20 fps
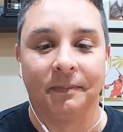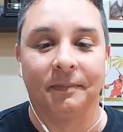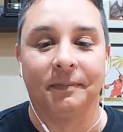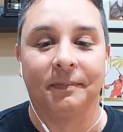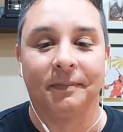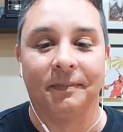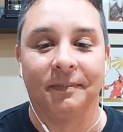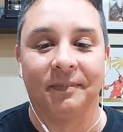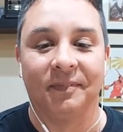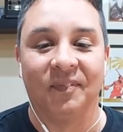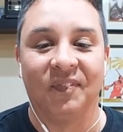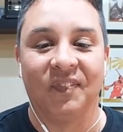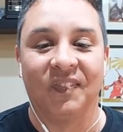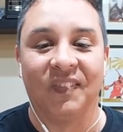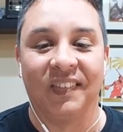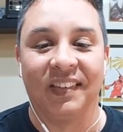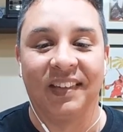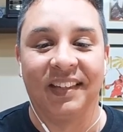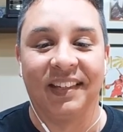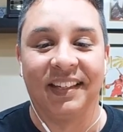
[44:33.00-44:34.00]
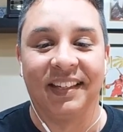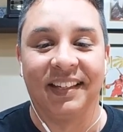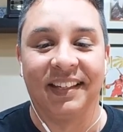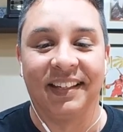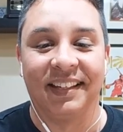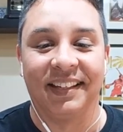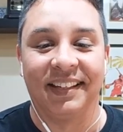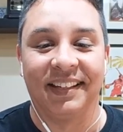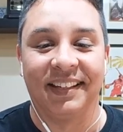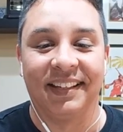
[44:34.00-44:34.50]

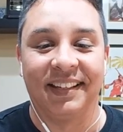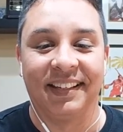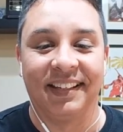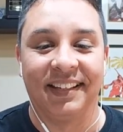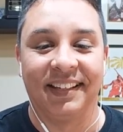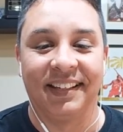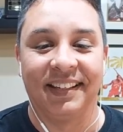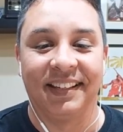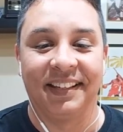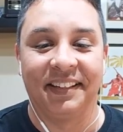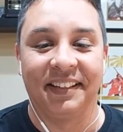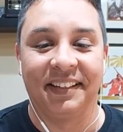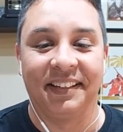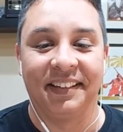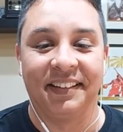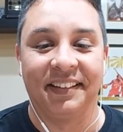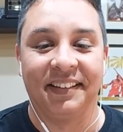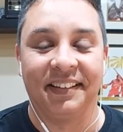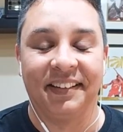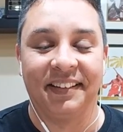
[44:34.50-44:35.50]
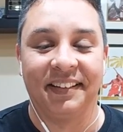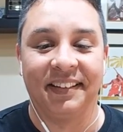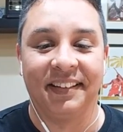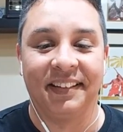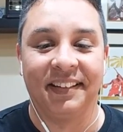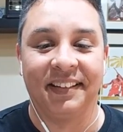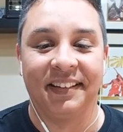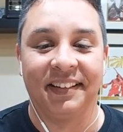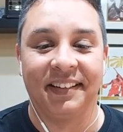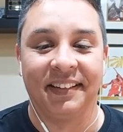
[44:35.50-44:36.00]

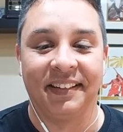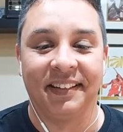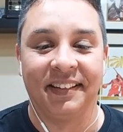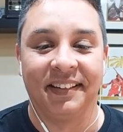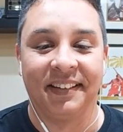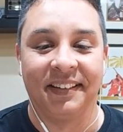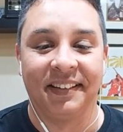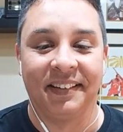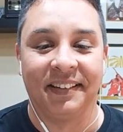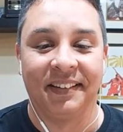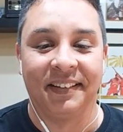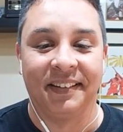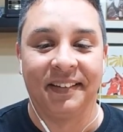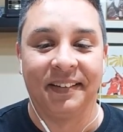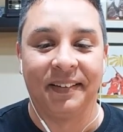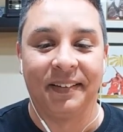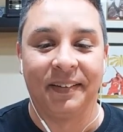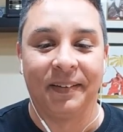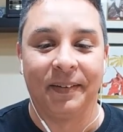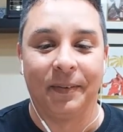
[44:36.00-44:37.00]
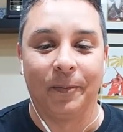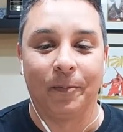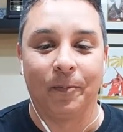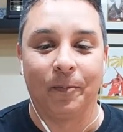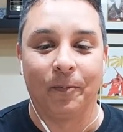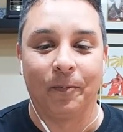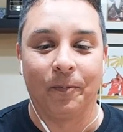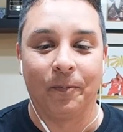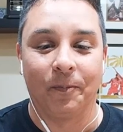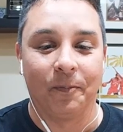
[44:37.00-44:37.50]

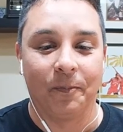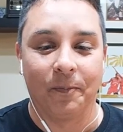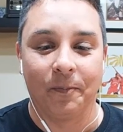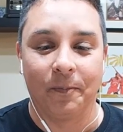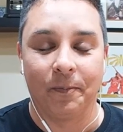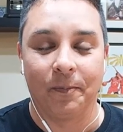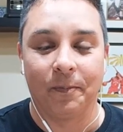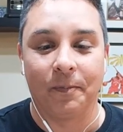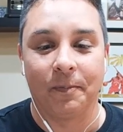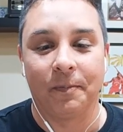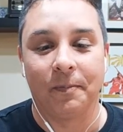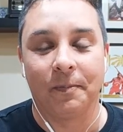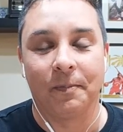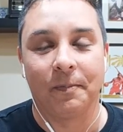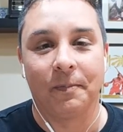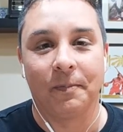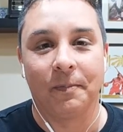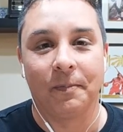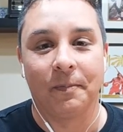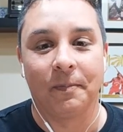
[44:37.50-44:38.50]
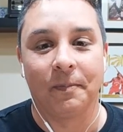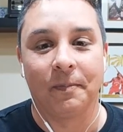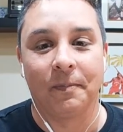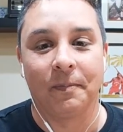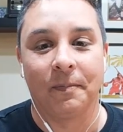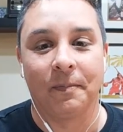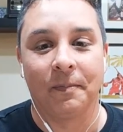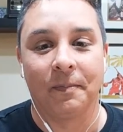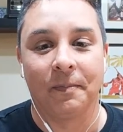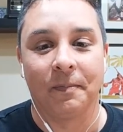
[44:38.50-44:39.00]

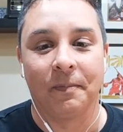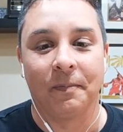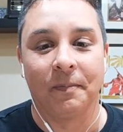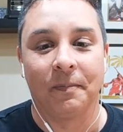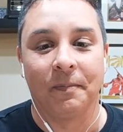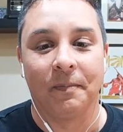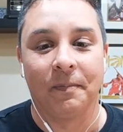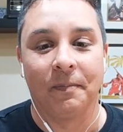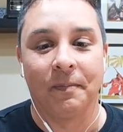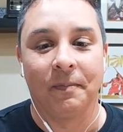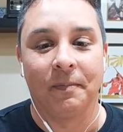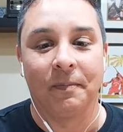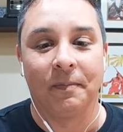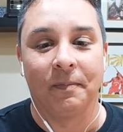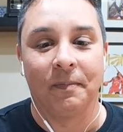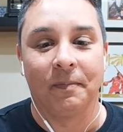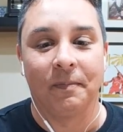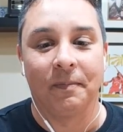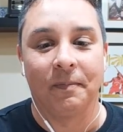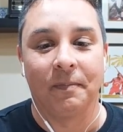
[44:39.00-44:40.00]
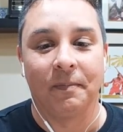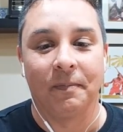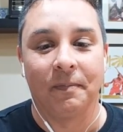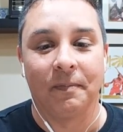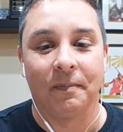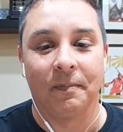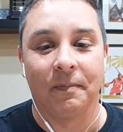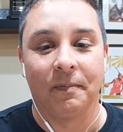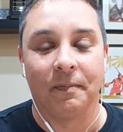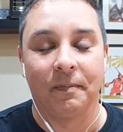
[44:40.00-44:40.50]

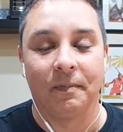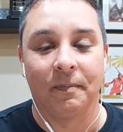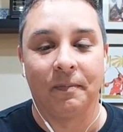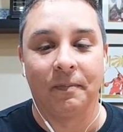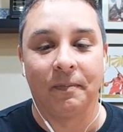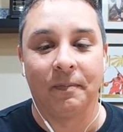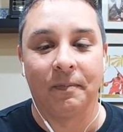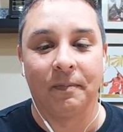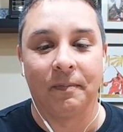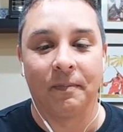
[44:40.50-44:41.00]
No words are spoken by the person on screen.